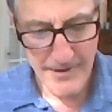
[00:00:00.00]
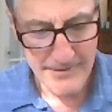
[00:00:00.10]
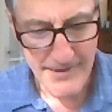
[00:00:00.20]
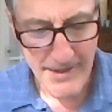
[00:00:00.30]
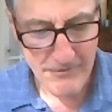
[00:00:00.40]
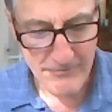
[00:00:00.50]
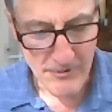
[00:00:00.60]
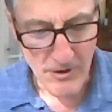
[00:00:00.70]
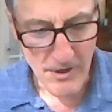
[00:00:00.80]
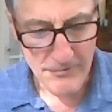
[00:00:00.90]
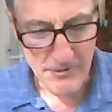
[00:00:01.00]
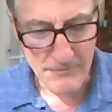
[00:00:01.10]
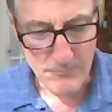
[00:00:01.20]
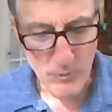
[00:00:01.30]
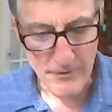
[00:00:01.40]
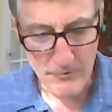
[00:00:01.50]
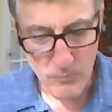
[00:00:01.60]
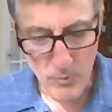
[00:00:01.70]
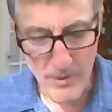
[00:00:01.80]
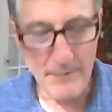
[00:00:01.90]
Dave is the author of more than
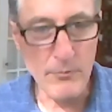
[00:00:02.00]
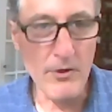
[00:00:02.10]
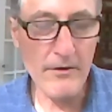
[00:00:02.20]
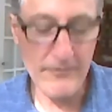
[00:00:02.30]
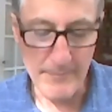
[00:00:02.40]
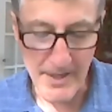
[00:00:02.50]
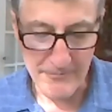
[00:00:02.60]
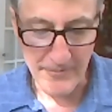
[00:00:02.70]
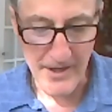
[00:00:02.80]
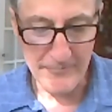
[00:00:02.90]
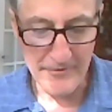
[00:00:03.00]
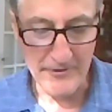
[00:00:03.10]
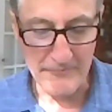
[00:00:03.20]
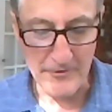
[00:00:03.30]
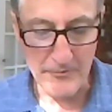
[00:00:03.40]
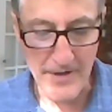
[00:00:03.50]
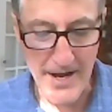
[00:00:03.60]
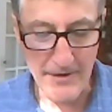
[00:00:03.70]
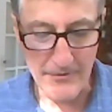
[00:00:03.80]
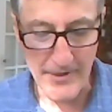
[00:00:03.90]
20 books about fly fishing for
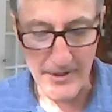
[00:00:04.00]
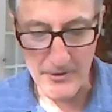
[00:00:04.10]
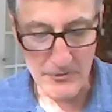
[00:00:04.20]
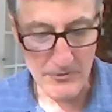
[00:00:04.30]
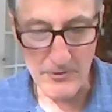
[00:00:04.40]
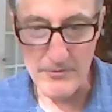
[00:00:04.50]
trout. They include,